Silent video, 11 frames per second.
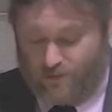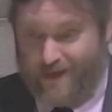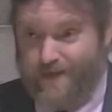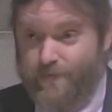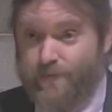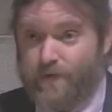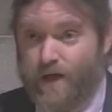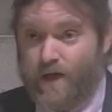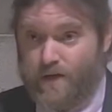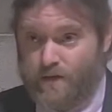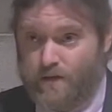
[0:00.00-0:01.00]
They had a
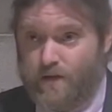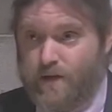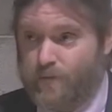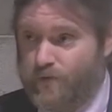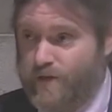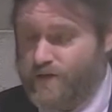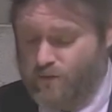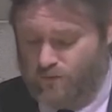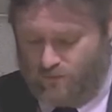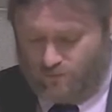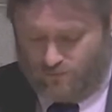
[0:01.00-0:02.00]
flood in the
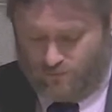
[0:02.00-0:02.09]
preschool.